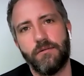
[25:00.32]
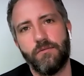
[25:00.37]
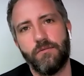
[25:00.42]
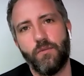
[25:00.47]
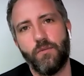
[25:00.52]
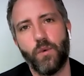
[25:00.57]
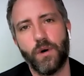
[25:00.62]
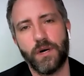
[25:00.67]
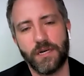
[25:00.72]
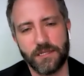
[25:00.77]

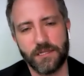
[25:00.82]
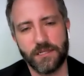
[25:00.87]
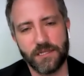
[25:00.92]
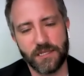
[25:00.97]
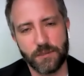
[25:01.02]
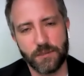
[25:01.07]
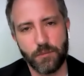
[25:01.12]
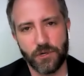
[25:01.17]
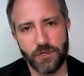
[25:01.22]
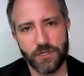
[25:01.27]
what does this
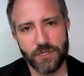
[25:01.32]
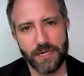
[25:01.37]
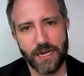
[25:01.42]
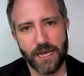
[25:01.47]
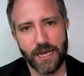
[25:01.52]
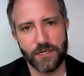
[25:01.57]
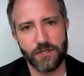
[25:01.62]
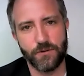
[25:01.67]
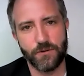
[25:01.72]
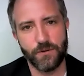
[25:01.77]
person
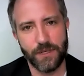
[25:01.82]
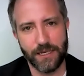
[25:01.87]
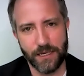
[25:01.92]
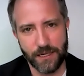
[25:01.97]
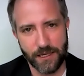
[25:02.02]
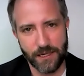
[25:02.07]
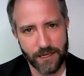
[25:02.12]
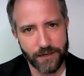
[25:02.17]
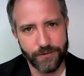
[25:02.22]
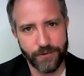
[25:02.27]
actually
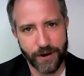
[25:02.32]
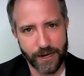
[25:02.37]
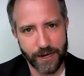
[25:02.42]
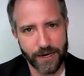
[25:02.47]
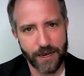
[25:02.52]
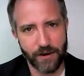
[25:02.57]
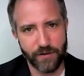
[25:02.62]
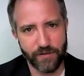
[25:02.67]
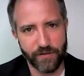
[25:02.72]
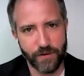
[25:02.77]
need right
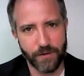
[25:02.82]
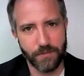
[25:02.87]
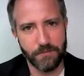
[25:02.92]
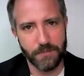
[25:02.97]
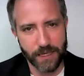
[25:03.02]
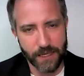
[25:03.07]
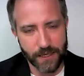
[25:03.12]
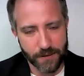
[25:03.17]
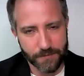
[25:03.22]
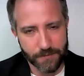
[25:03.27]
now from
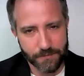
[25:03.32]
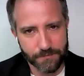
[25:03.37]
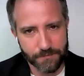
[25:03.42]
me,